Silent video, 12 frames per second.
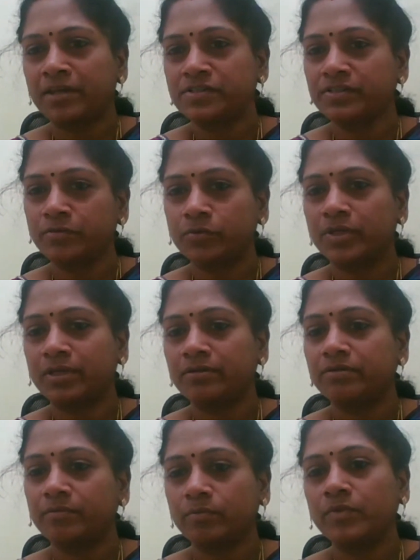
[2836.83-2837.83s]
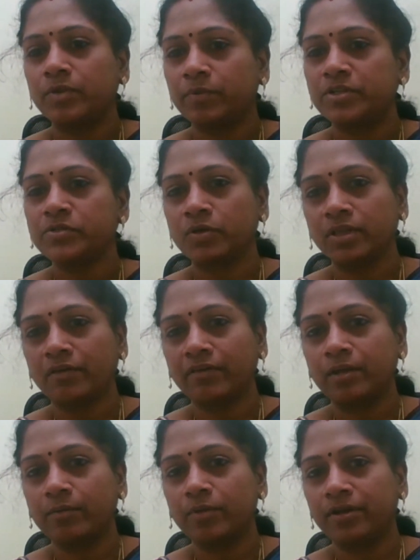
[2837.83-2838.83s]
So that depends on the
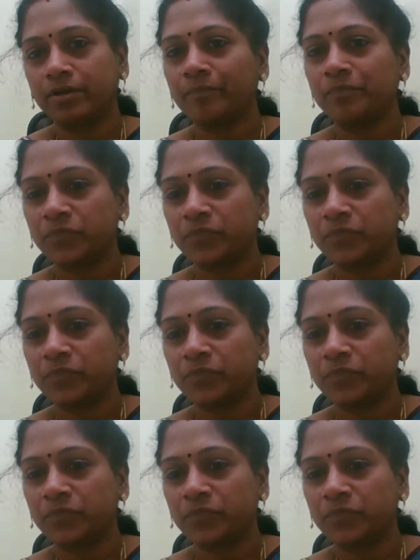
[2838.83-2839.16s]
availability.